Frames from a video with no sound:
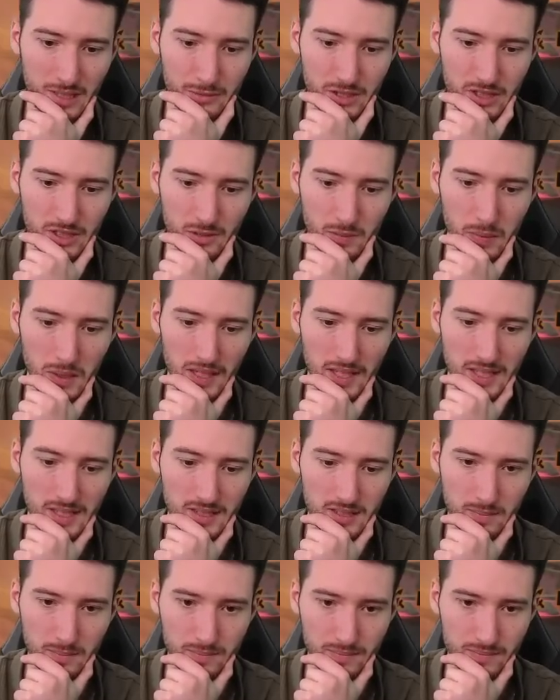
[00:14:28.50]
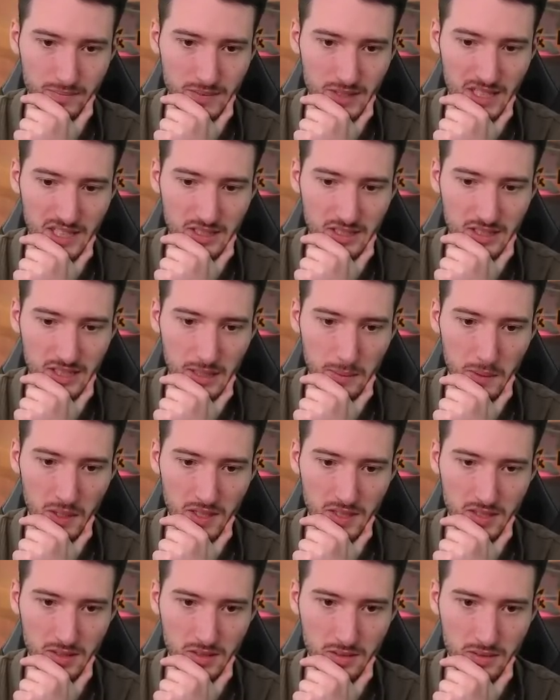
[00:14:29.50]
into play as a nice
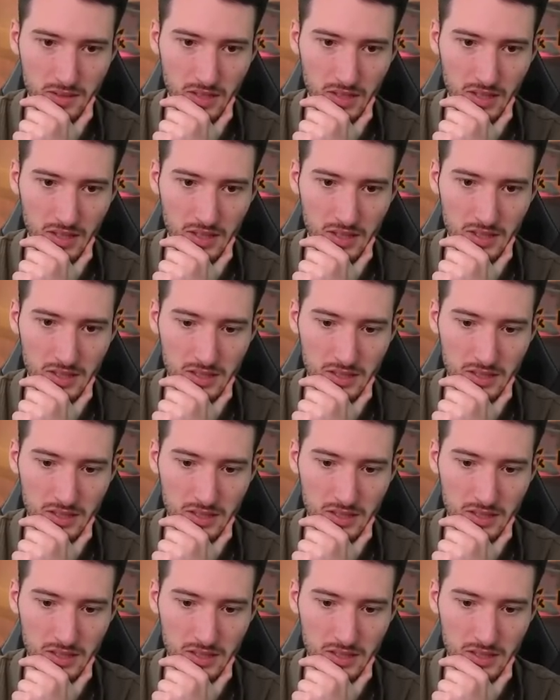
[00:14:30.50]
stabilizing card.